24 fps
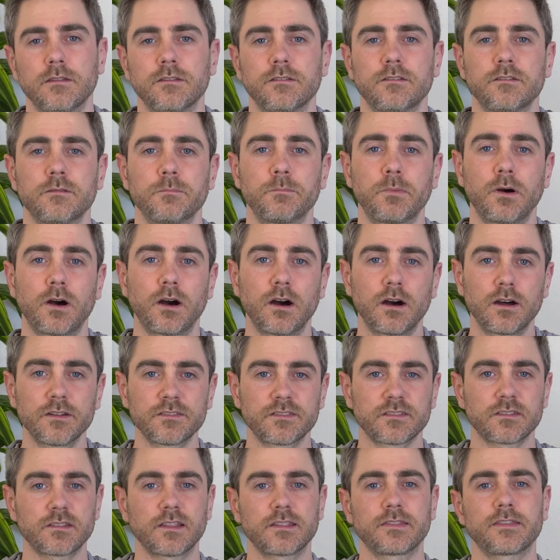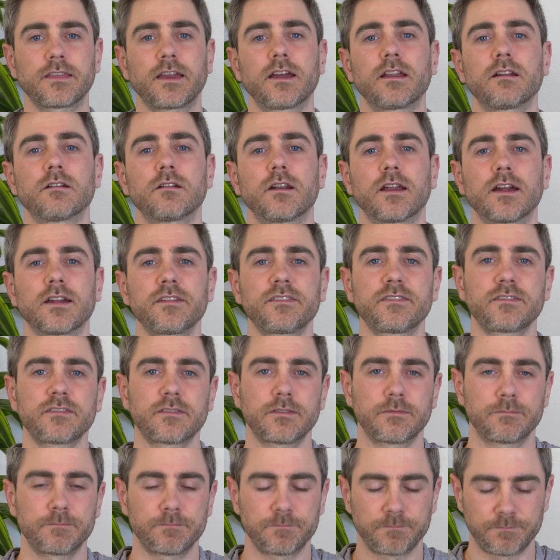So pause and let that
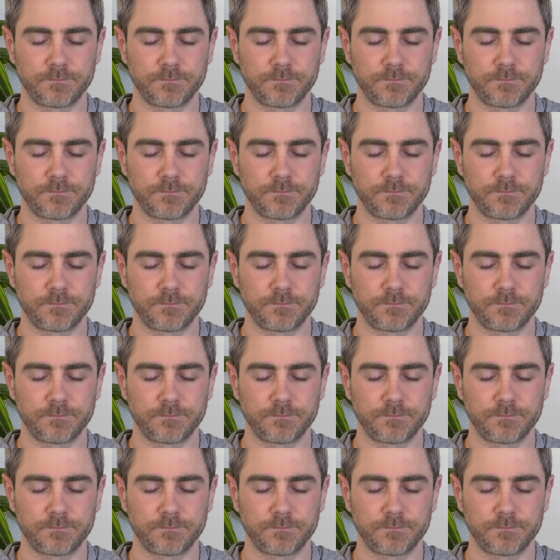rest.